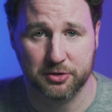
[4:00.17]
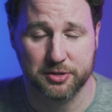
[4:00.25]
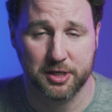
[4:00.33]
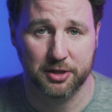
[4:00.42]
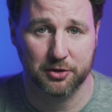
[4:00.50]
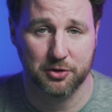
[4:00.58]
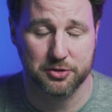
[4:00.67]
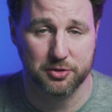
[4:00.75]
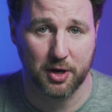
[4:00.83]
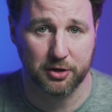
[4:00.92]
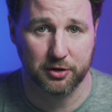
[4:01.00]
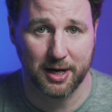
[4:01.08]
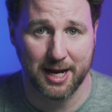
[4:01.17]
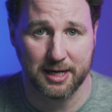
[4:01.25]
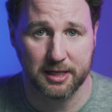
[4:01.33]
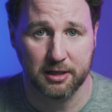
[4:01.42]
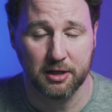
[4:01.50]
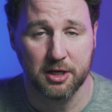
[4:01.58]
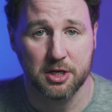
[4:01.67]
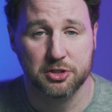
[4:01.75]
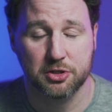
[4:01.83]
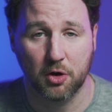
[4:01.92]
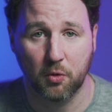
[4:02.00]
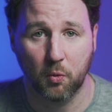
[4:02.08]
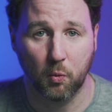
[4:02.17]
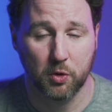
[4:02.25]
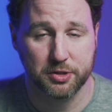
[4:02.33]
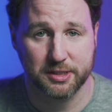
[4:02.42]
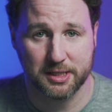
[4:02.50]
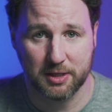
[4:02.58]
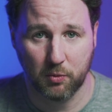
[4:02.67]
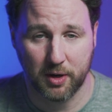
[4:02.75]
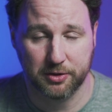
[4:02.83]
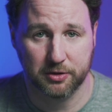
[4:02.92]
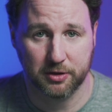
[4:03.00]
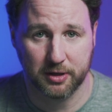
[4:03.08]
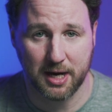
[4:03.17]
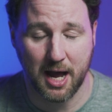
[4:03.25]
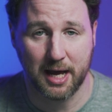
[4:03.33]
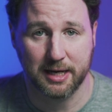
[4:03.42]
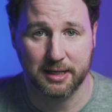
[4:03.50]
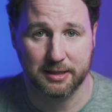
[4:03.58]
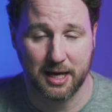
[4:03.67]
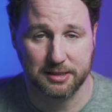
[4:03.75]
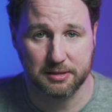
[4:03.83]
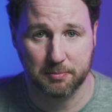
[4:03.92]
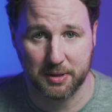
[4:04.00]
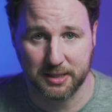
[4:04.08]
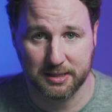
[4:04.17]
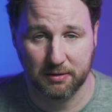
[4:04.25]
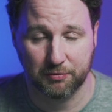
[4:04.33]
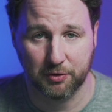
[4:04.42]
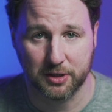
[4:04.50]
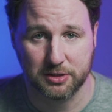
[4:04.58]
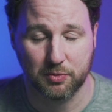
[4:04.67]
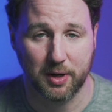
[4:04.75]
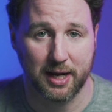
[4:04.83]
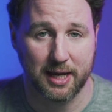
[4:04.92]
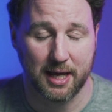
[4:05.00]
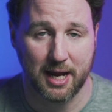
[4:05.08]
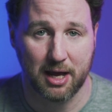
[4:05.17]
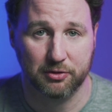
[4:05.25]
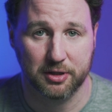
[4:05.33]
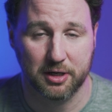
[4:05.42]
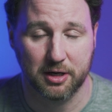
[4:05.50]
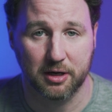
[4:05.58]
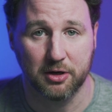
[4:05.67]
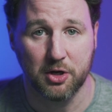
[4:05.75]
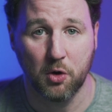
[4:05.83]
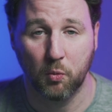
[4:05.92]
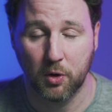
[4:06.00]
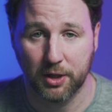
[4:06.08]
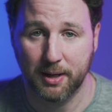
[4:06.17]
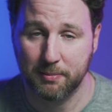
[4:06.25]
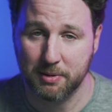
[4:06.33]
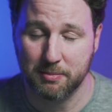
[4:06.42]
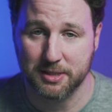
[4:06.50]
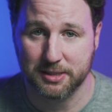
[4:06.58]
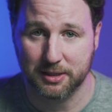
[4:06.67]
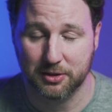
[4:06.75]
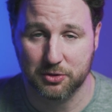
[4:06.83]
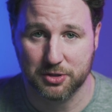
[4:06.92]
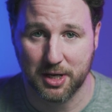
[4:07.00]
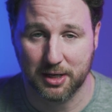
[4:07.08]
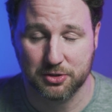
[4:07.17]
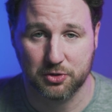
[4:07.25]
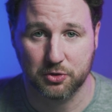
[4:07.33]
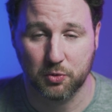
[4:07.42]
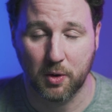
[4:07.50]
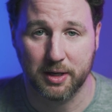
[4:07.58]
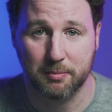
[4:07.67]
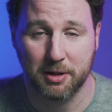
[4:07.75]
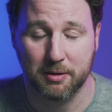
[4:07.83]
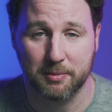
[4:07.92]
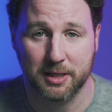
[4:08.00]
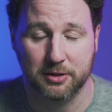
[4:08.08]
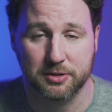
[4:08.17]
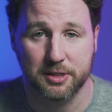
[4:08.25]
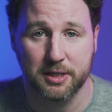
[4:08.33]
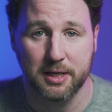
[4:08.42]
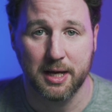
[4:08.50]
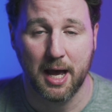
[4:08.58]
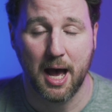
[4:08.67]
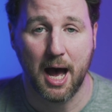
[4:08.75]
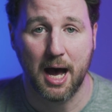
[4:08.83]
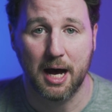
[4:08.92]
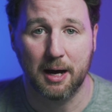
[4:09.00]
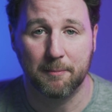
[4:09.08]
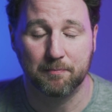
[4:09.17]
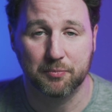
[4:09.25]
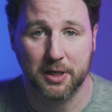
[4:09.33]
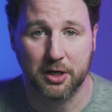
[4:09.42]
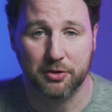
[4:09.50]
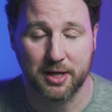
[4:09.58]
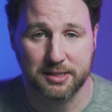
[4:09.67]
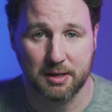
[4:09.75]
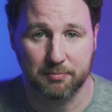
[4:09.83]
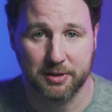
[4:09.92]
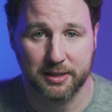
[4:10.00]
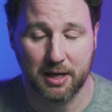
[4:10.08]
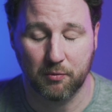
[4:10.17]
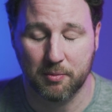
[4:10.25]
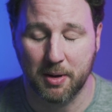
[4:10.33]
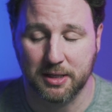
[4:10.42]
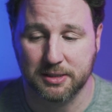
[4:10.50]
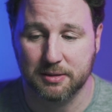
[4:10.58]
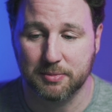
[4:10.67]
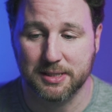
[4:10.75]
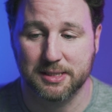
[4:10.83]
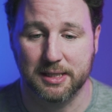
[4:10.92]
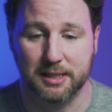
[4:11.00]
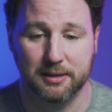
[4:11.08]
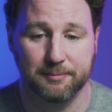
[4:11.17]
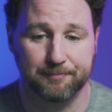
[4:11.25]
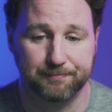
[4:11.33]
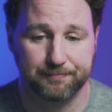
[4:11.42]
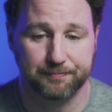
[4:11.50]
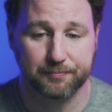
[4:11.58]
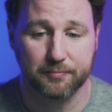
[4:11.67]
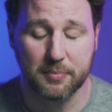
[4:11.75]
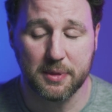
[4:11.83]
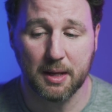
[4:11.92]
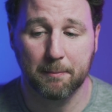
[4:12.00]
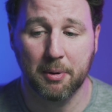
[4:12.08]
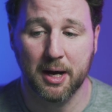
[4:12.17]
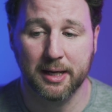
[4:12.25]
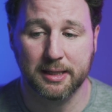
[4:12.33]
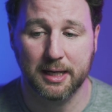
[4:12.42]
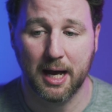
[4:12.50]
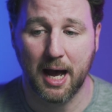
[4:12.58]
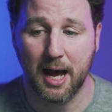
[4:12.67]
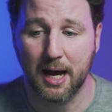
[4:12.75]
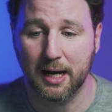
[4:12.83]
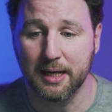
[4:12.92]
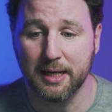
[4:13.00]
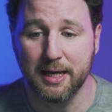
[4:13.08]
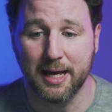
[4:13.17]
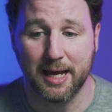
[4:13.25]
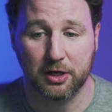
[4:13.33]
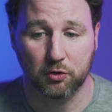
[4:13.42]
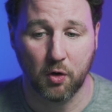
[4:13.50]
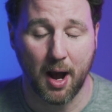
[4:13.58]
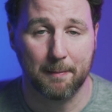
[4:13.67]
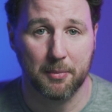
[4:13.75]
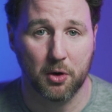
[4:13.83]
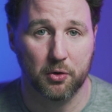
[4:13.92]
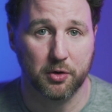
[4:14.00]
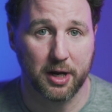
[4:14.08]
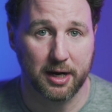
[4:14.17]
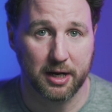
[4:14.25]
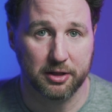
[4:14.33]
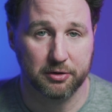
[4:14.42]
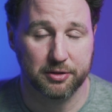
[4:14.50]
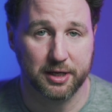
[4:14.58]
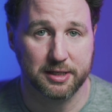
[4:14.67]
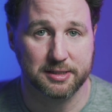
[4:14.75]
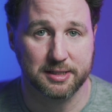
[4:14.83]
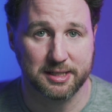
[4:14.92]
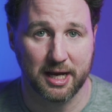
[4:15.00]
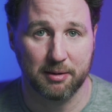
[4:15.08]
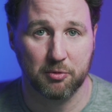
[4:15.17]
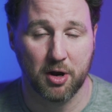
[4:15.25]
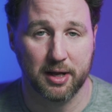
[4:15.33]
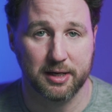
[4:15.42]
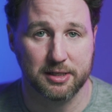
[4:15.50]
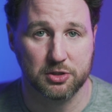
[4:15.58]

the other goes to 180. So we'll see whether or not that's a big difference when I get out there. Will I be missing those extra 20 millimeters? That's something that remains to be seen. But in crop mode, another thing is the Tamron is